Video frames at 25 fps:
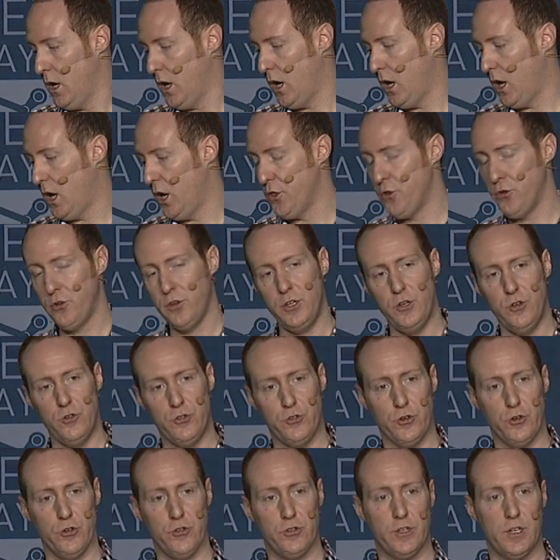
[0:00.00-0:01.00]
Other
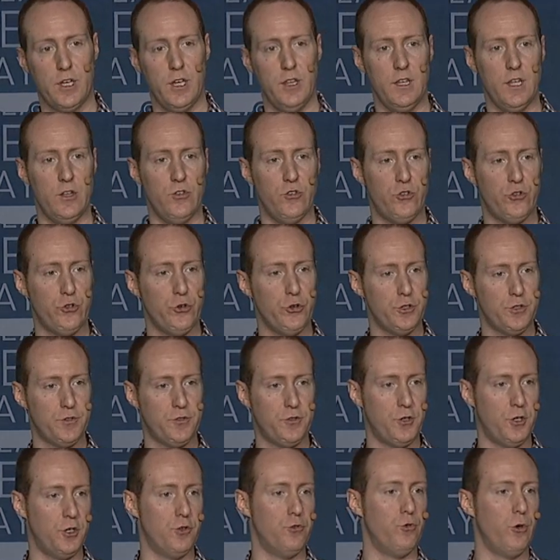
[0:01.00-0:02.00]
users can then search
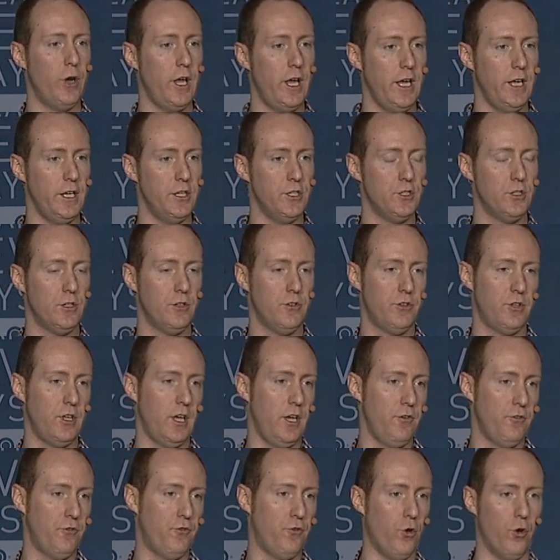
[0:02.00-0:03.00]
for a range,
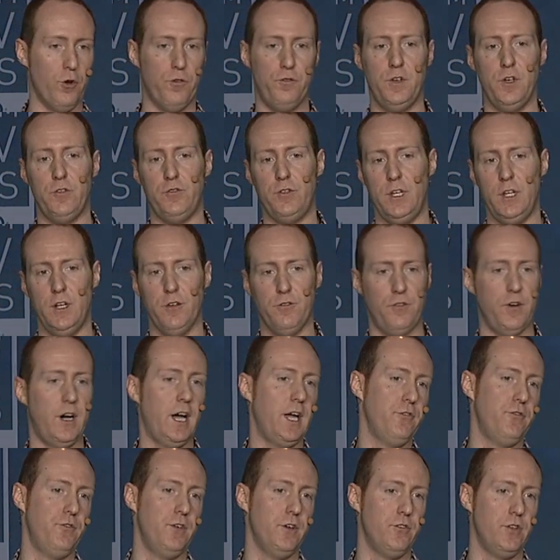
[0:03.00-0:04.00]
say 450 to
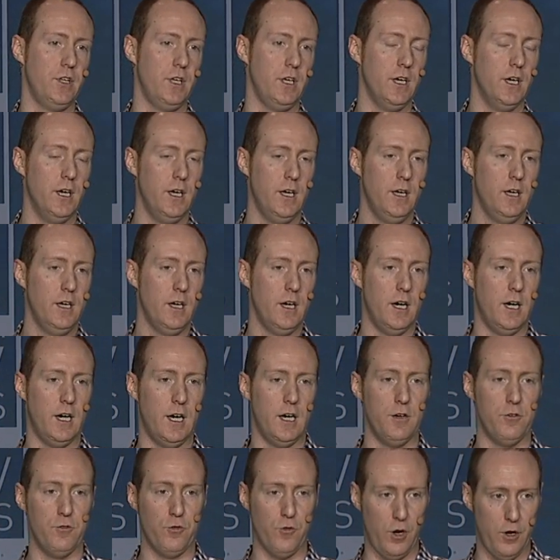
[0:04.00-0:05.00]
550
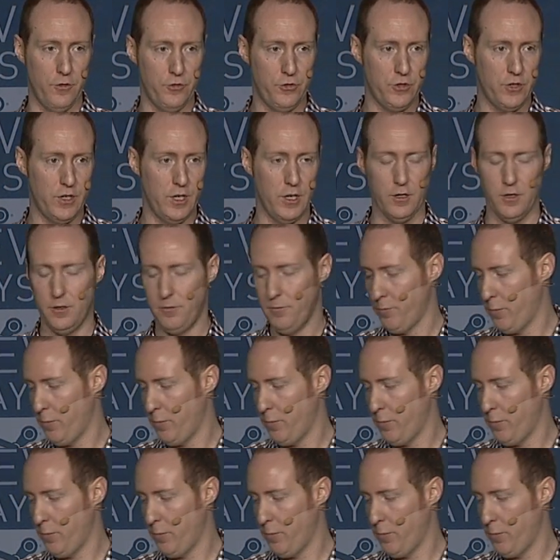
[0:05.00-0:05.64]
of skill,